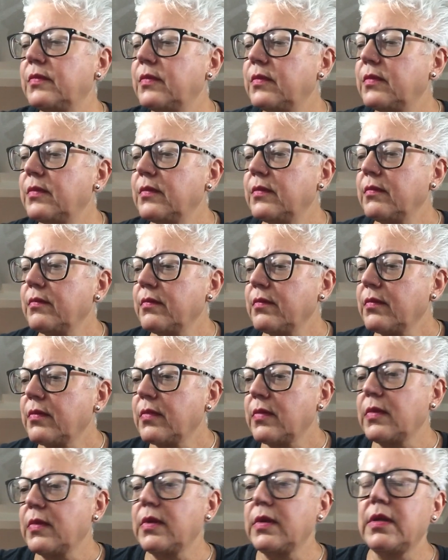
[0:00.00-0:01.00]

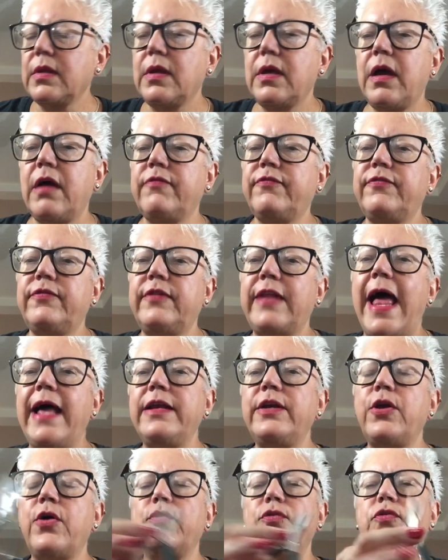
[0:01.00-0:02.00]
A
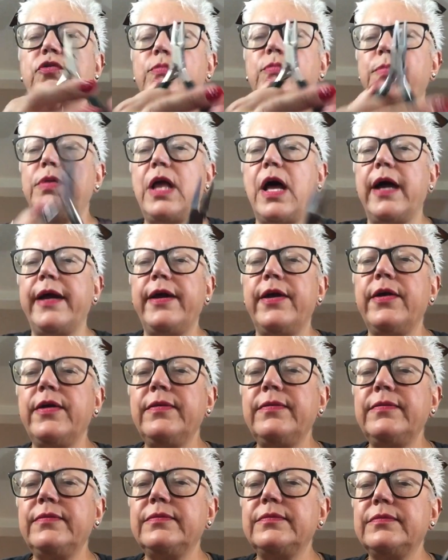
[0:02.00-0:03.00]
flat nose
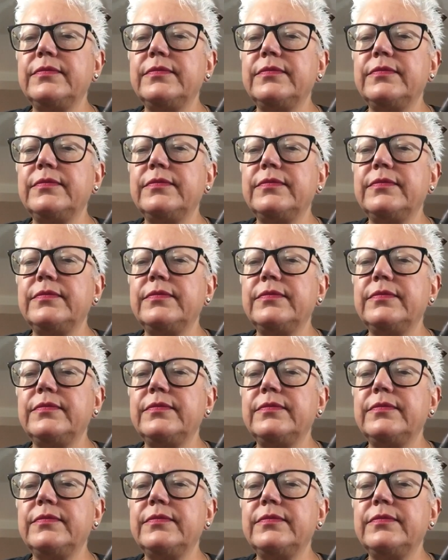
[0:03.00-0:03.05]
plier.